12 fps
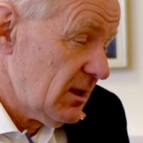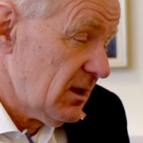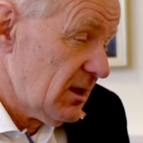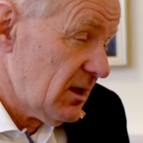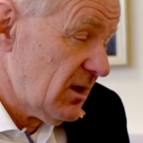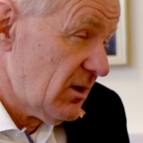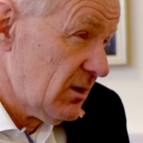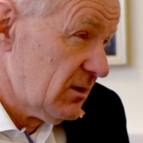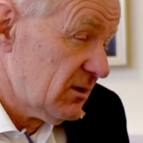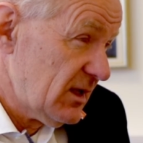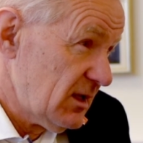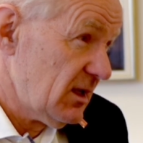
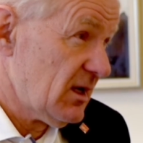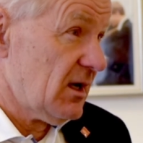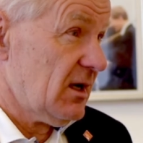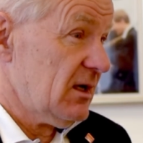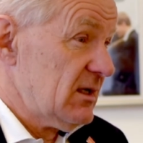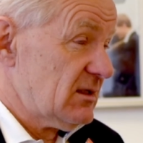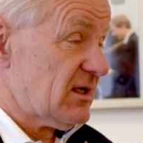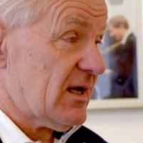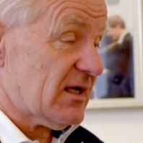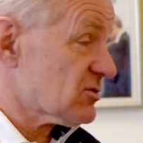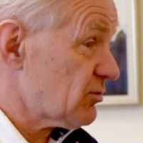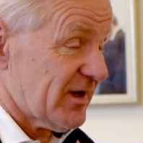The
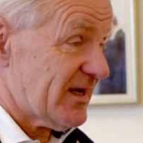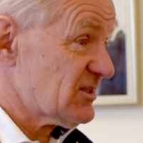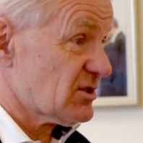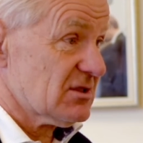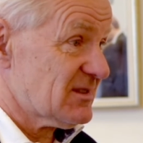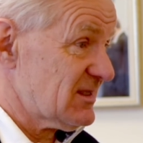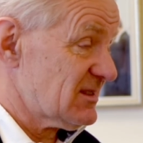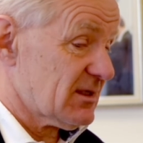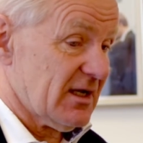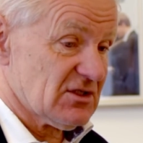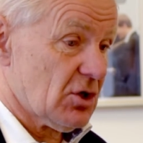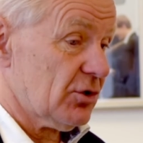international relations
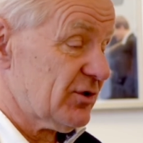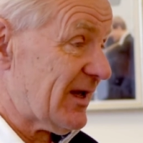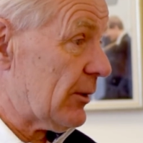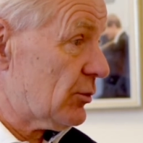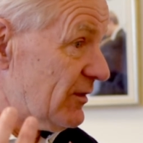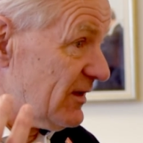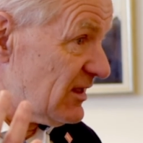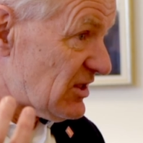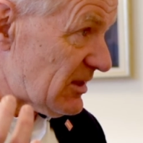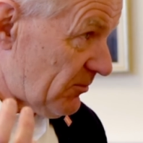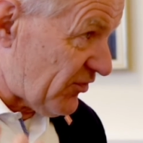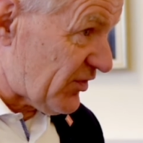has gone down in the
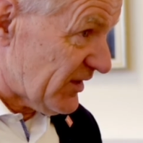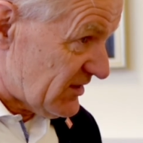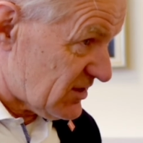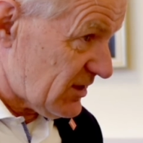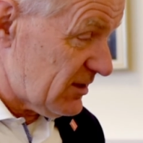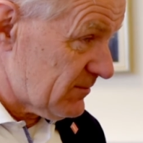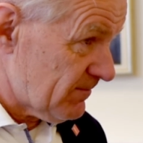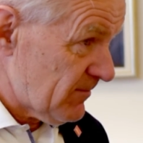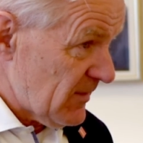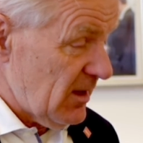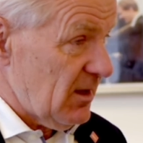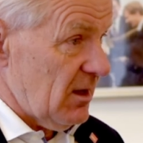deep freezer.
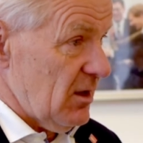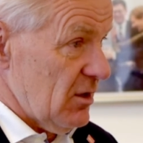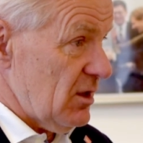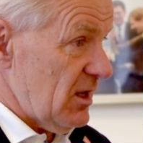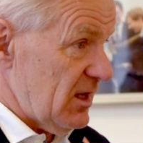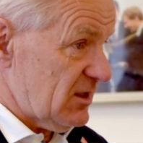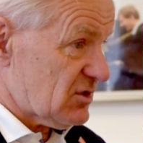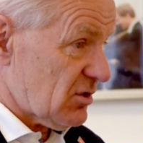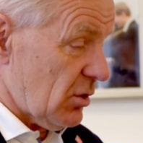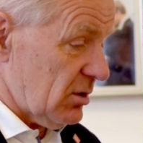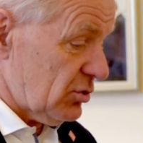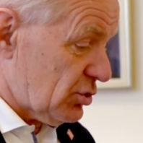It's
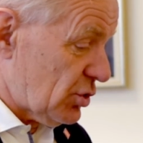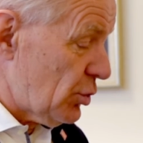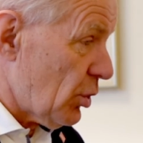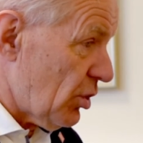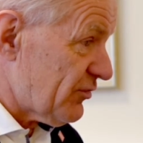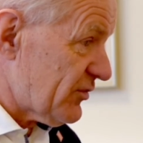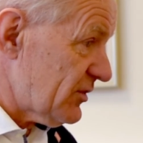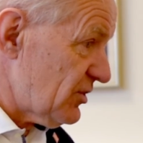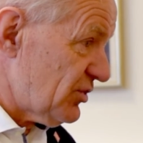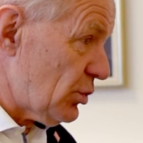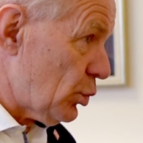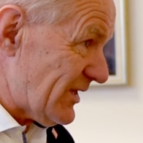too often
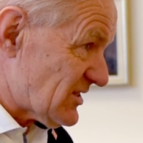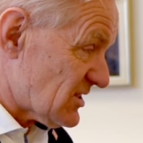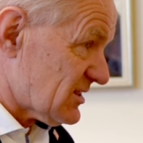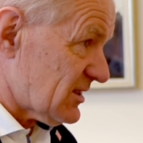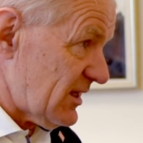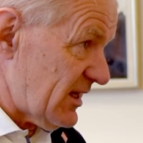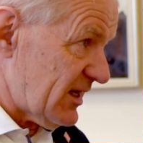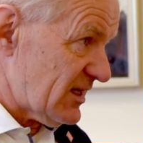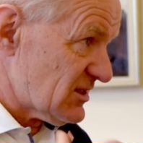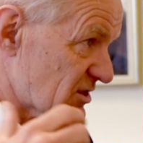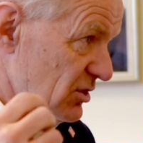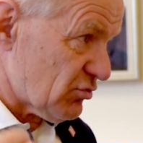the West
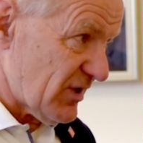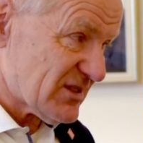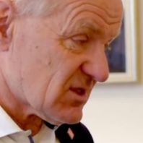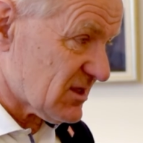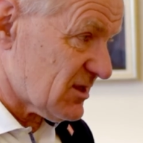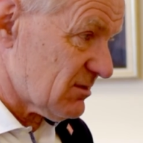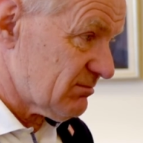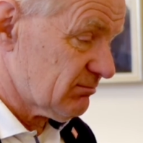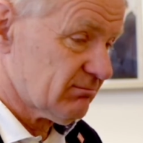against the rest.